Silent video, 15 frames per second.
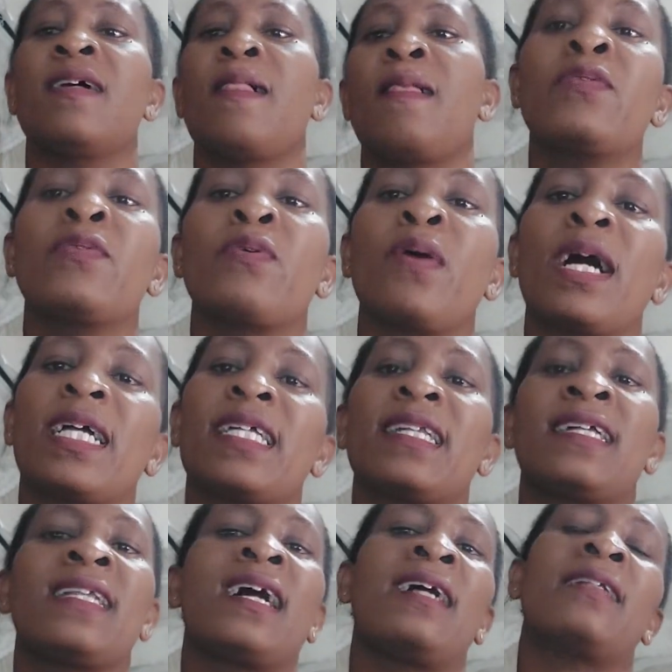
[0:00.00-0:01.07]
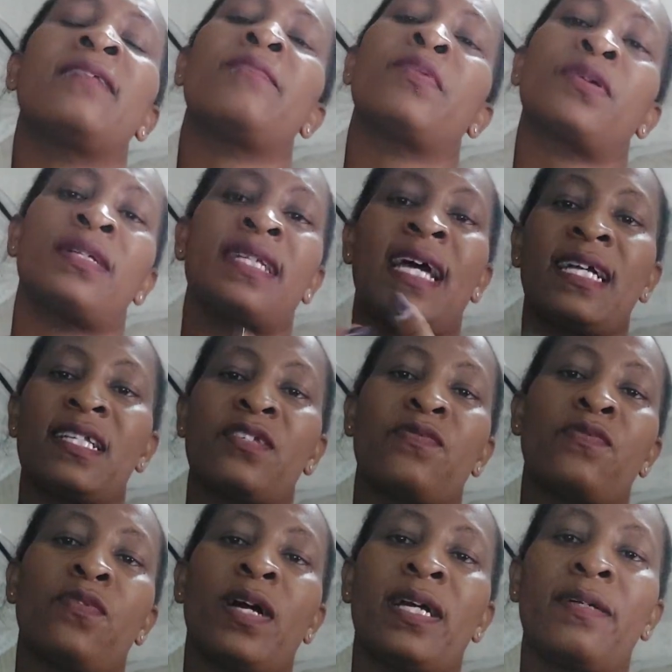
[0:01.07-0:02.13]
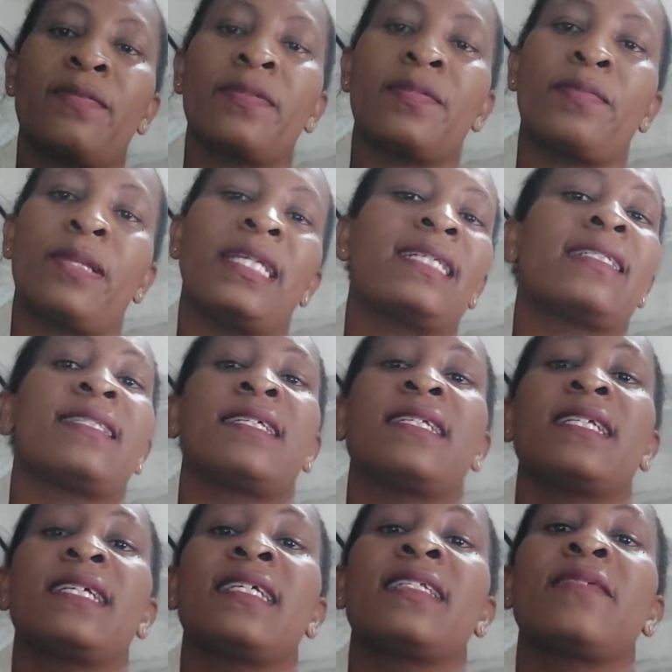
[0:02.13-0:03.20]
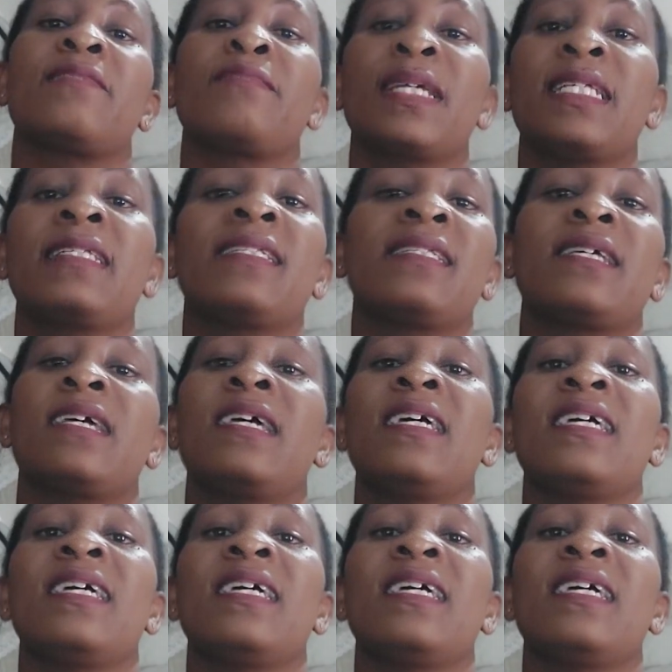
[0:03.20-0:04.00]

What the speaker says: when we work in an unproductive workplace, then it means